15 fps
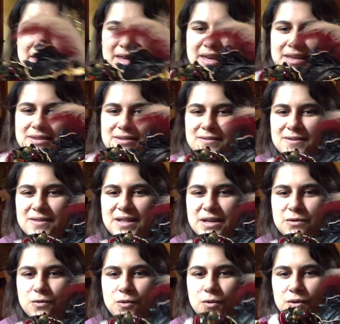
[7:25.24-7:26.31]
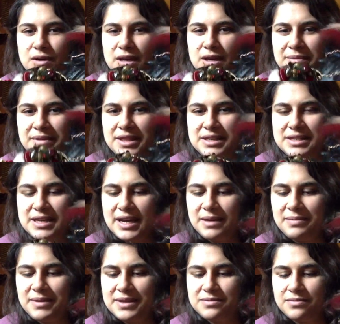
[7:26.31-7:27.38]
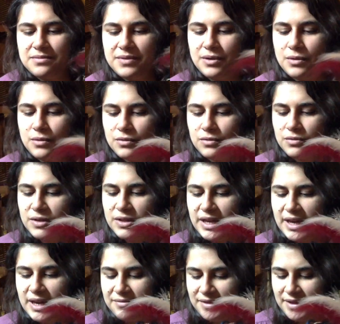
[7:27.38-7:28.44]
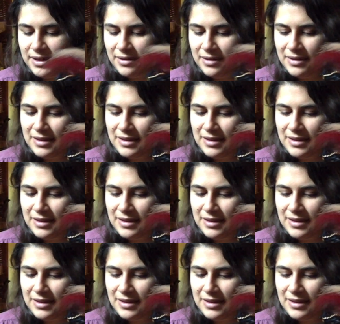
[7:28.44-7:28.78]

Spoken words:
He's really cool. I mean, the tack makes him feel really heavy.